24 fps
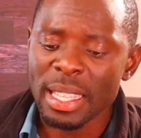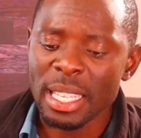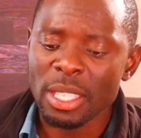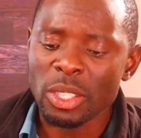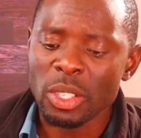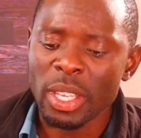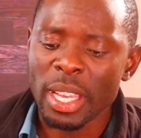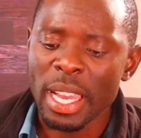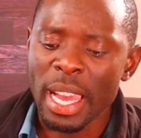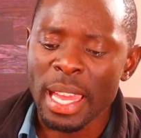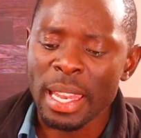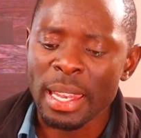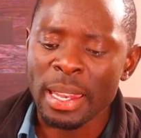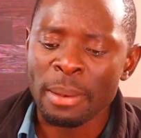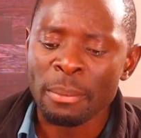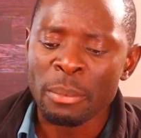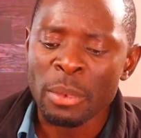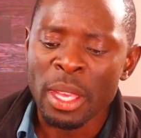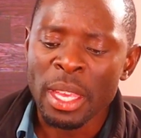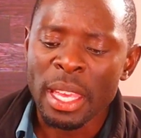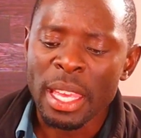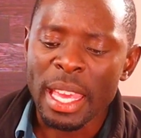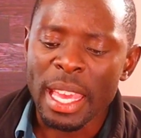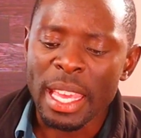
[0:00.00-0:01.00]
that you
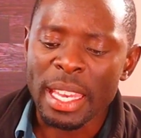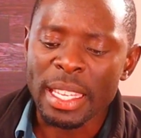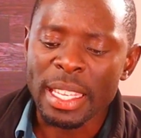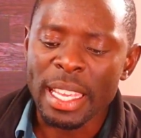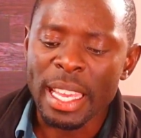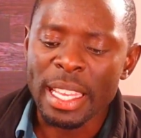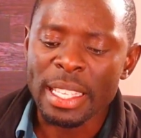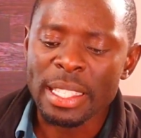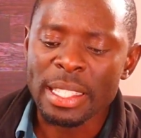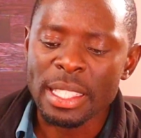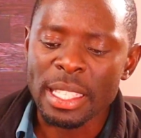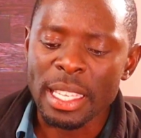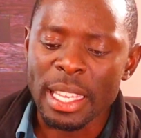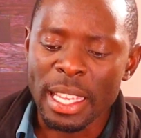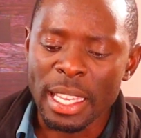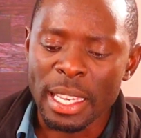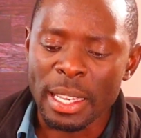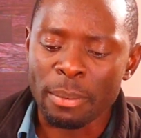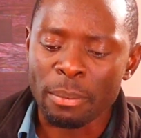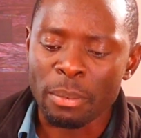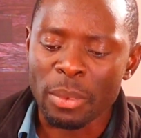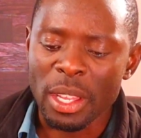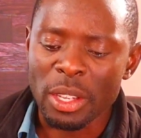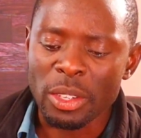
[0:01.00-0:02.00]
can engage
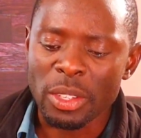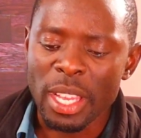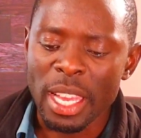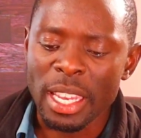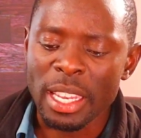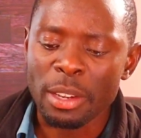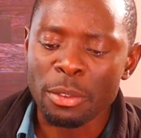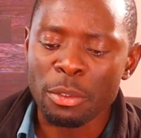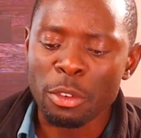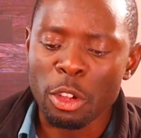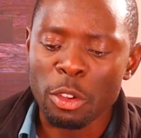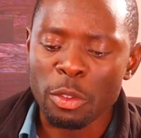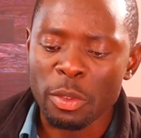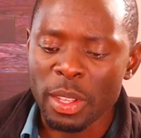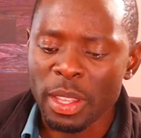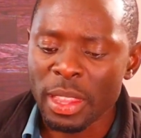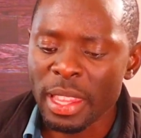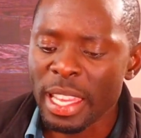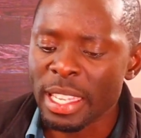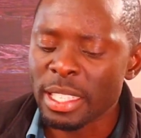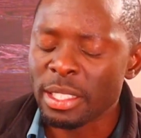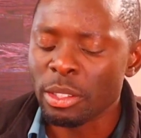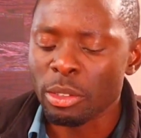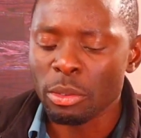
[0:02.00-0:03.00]
in, that you can involve
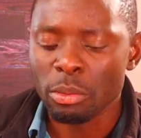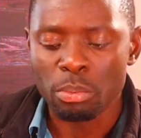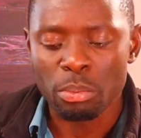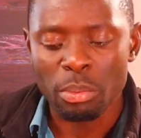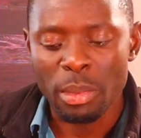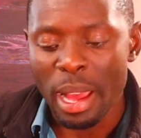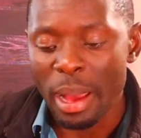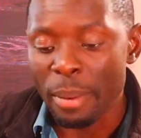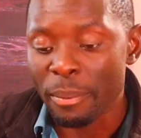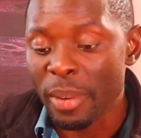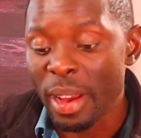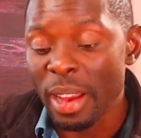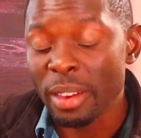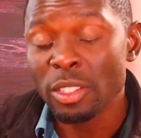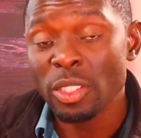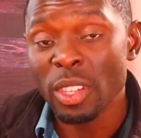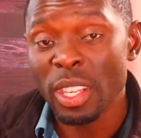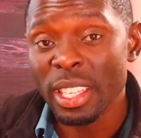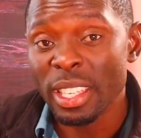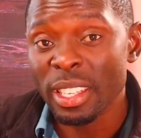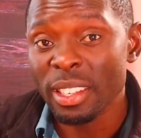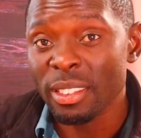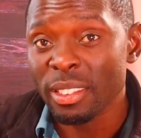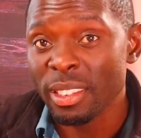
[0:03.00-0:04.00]
in, that I've
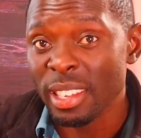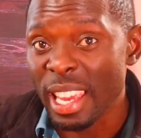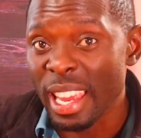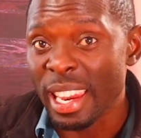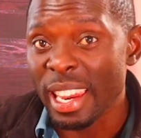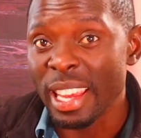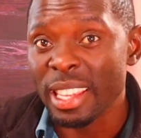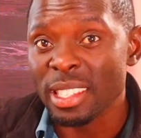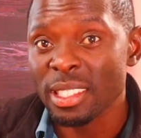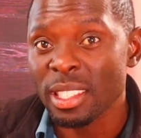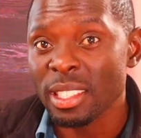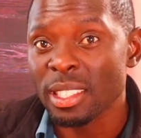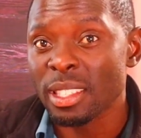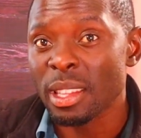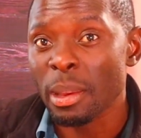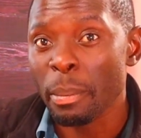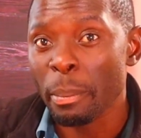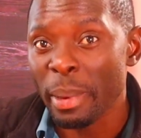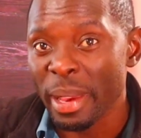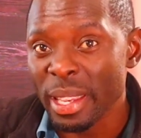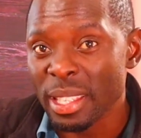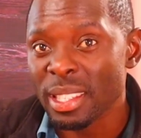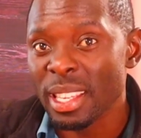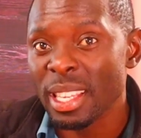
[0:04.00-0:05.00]
actually realized is the
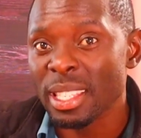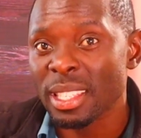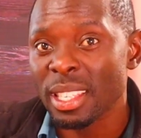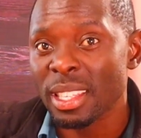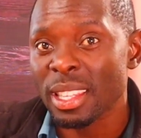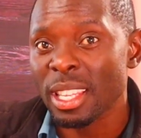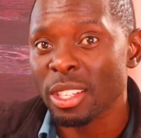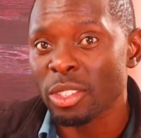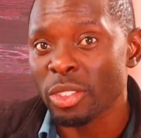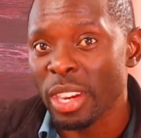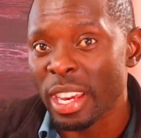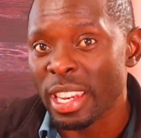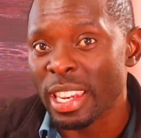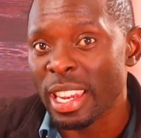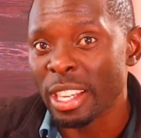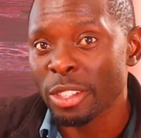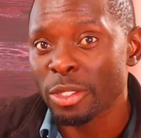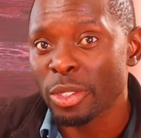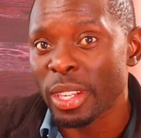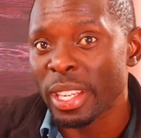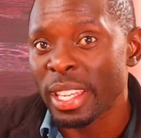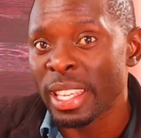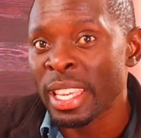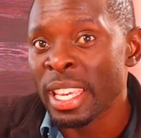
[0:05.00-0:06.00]
best asset that you can
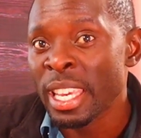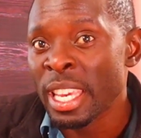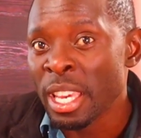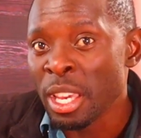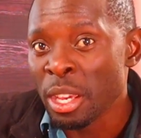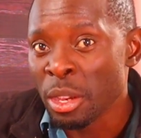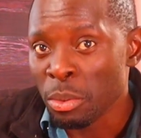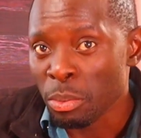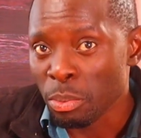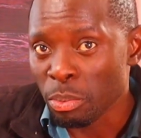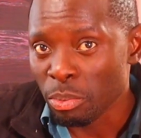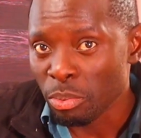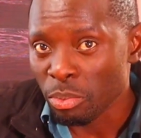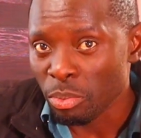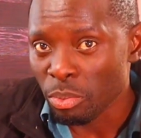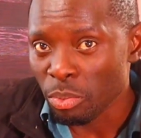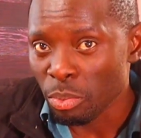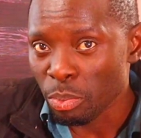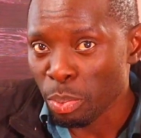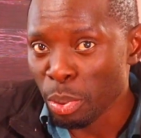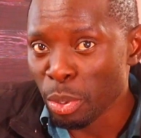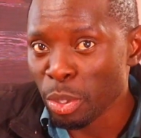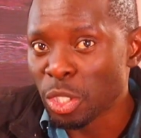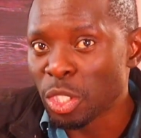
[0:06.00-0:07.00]
actually
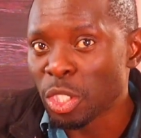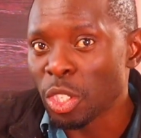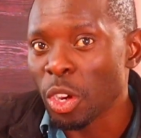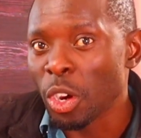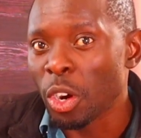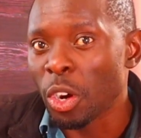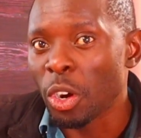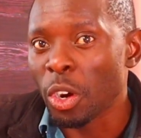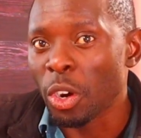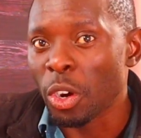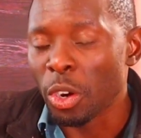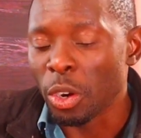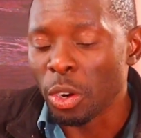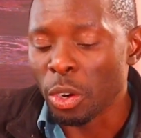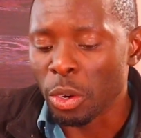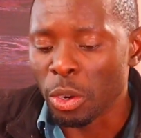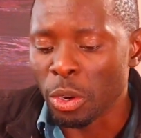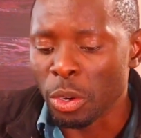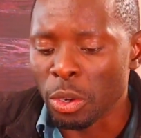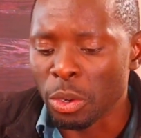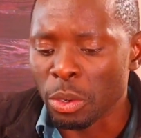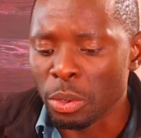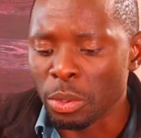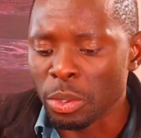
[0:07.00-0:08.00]
put
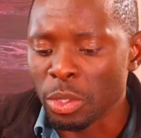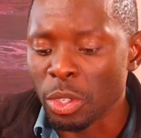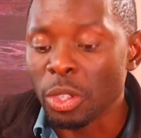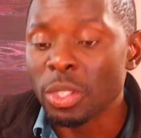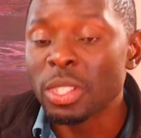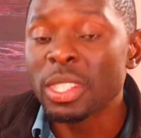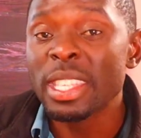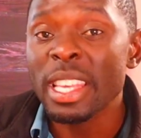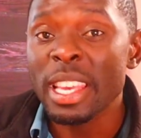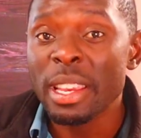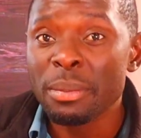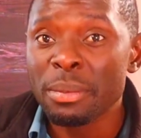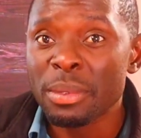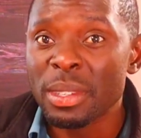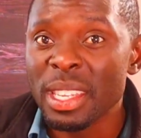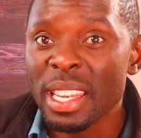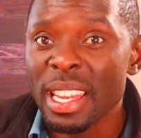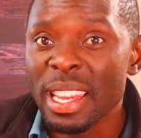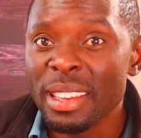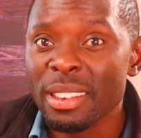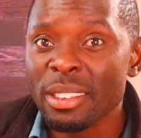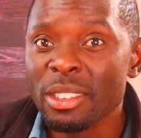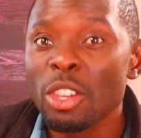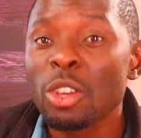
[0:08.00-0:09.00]
your
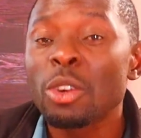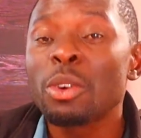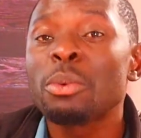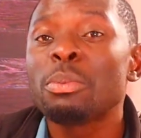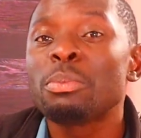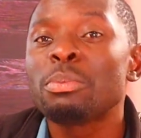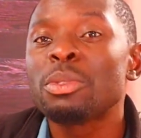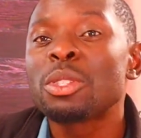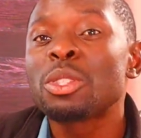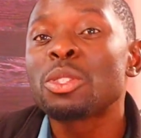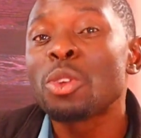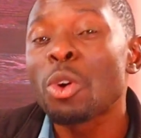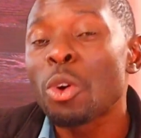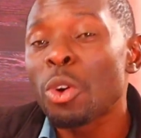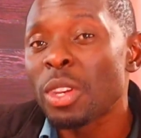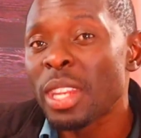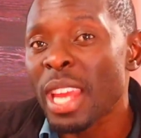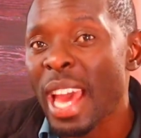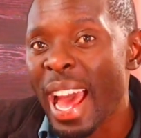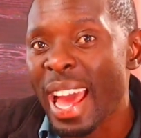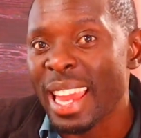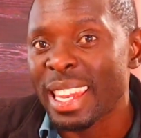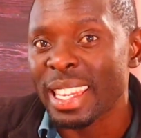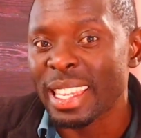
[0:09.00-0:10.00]

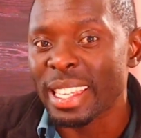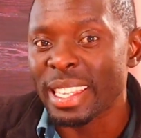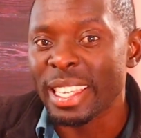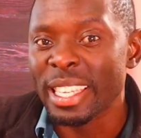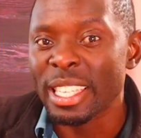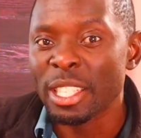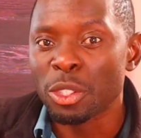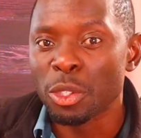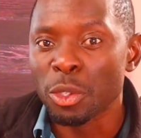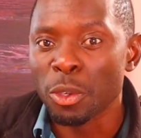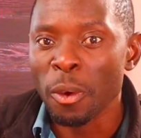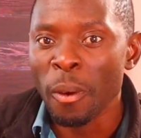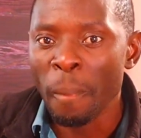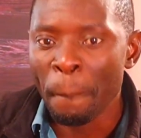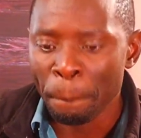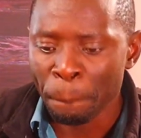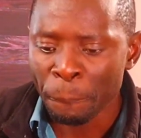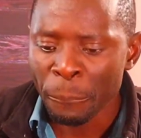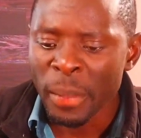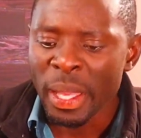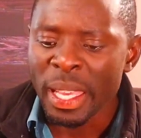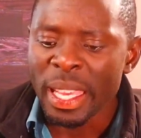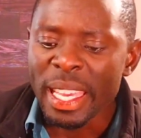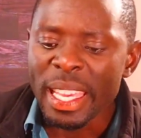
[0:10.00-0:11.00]
stored earning into,
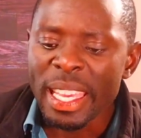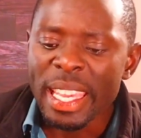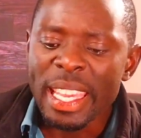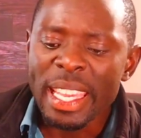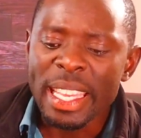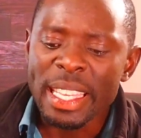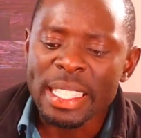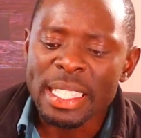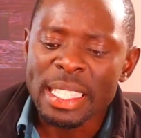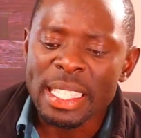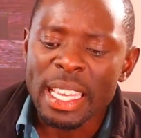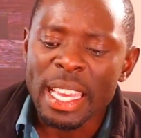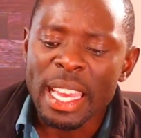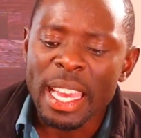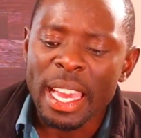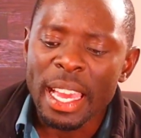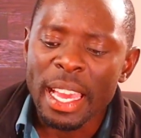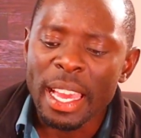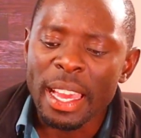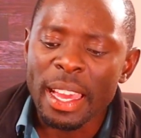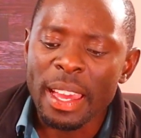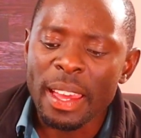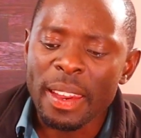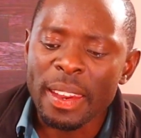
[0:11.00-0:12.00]
is
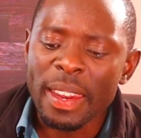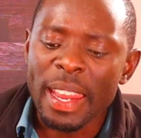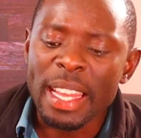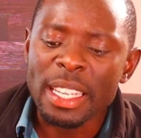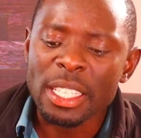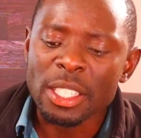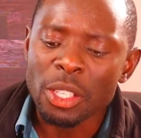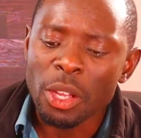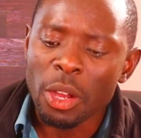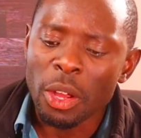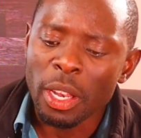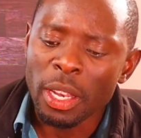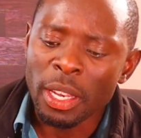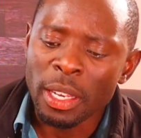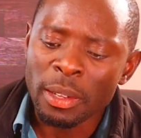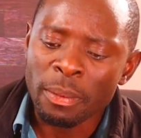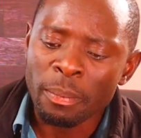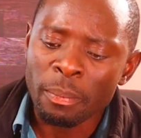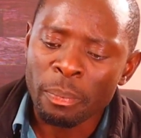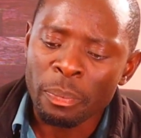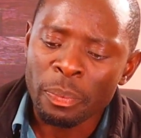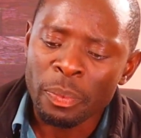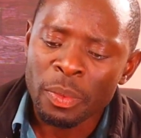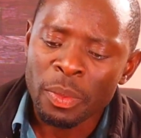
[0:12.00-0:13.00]
rental